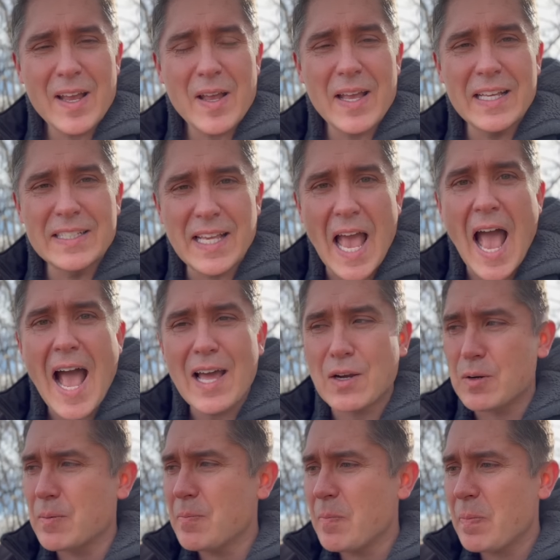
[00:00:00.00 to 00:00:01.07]
is
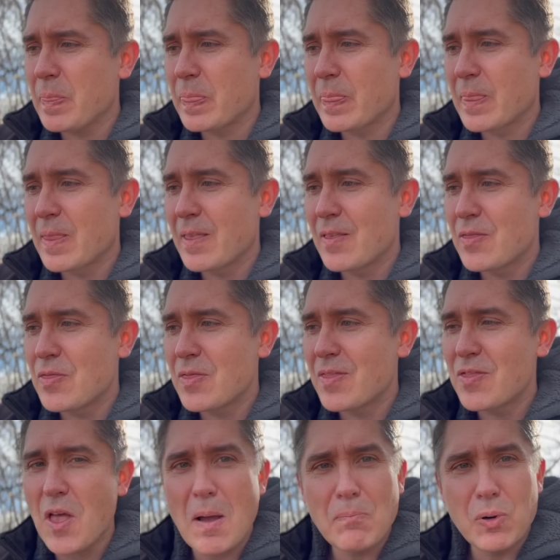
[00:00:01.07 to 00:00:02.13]
Adam
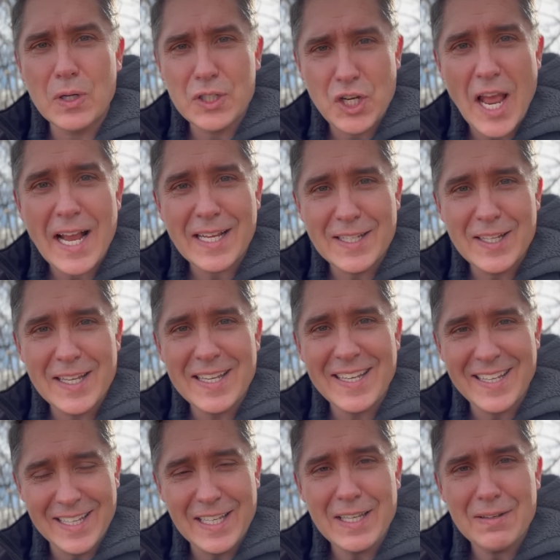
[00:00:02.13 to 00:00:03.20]
not protecting
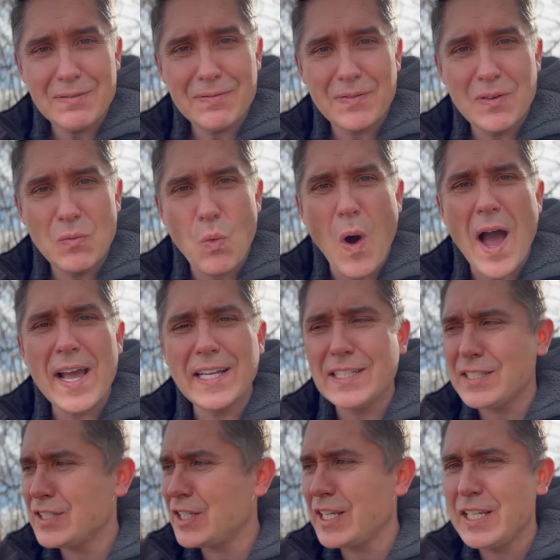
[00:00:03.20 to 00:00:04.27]
Eve? Why
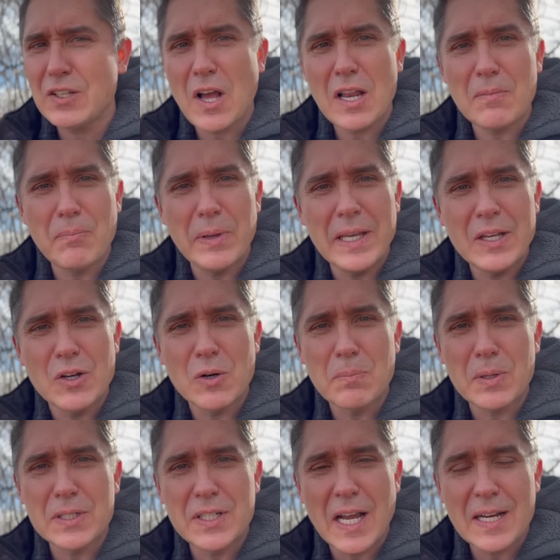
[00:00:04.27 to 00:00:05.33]
is he not being her
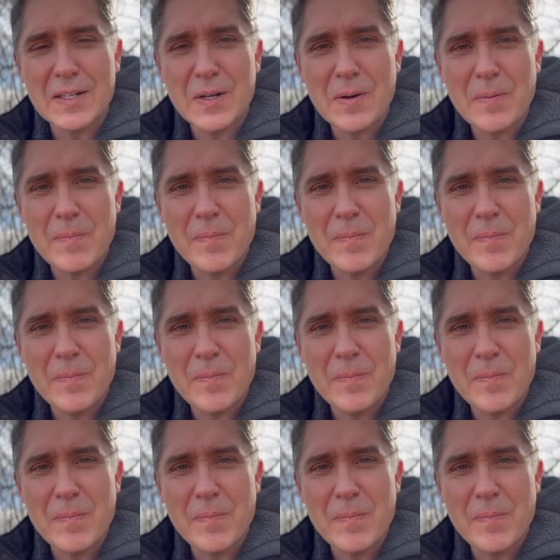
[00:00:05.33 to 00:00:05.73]
protector?